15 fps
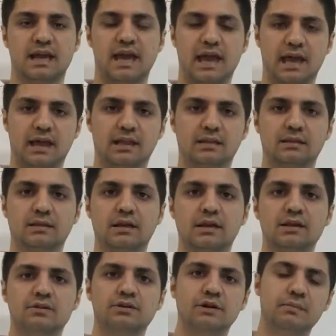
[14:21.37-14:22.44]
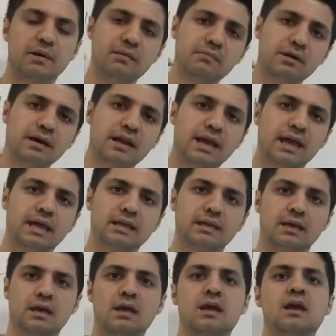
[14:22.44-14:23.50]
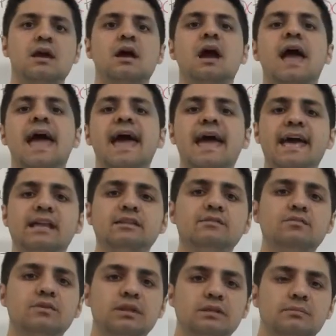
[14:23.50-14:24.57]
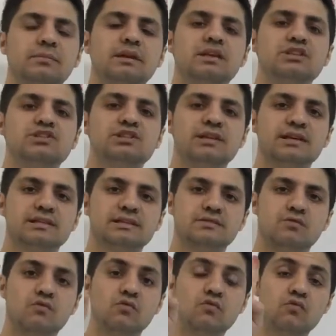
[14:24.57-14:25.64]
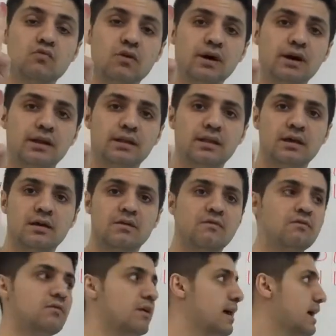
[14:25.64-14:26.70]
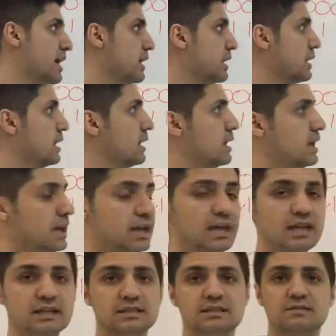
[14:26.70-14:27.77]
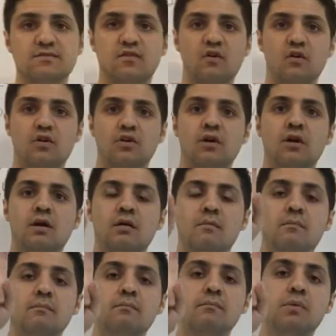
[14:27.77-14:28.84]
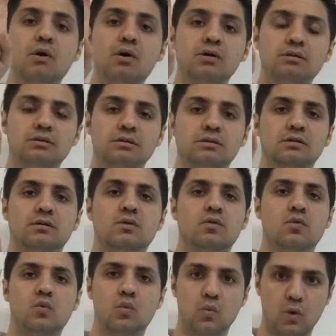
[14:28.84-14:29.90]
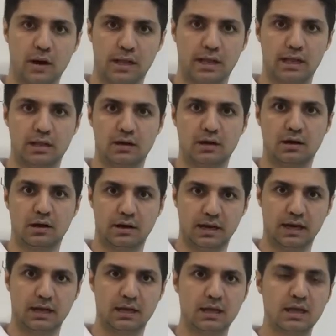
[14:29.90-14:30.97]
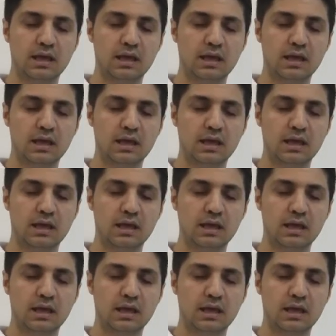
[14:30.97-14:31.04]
And remember that AND will be just 1 when it's for both 1. Okay?